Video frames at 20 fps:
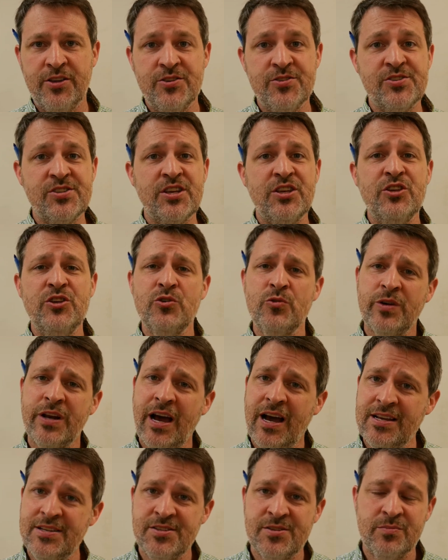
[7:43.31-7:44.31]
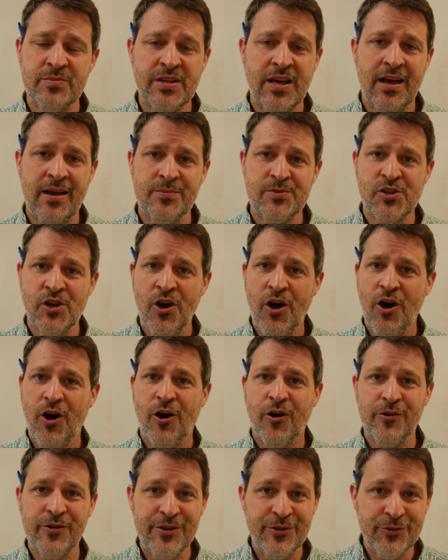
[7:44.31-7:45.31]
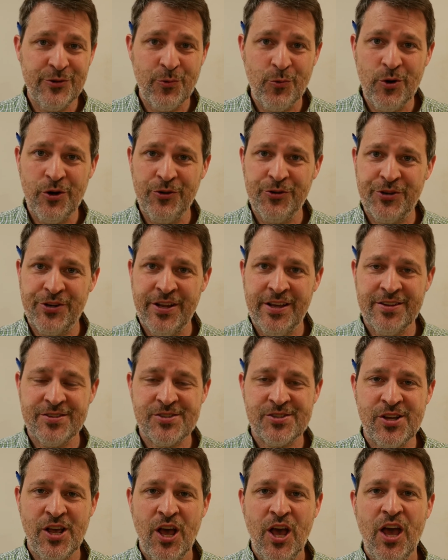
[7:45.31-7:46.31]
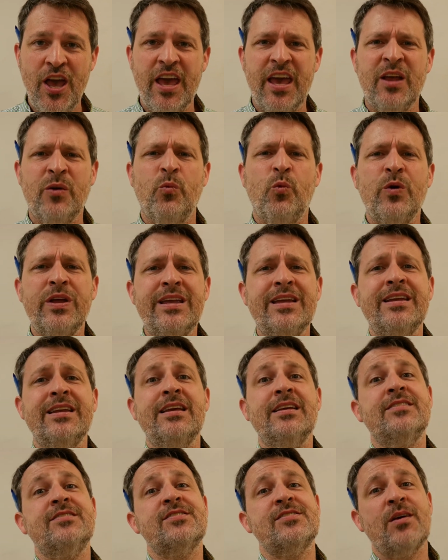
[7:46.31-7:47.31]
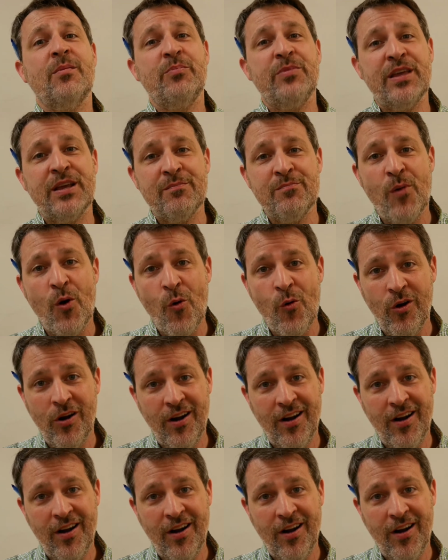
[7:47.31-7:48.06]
You see, you and I sometimes are in the wilderness, and we need something more.